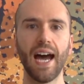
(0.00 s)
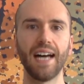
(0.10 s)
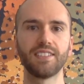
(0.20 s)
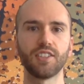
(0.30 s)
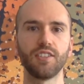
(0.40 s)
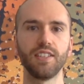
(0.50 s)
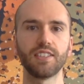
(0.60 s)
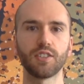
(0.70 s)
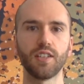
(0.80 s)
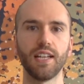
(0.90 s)
And so this
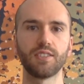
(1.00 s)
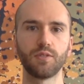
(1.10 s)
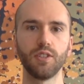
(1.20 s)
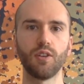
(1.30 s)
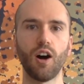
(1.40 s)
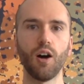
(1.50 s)
creates real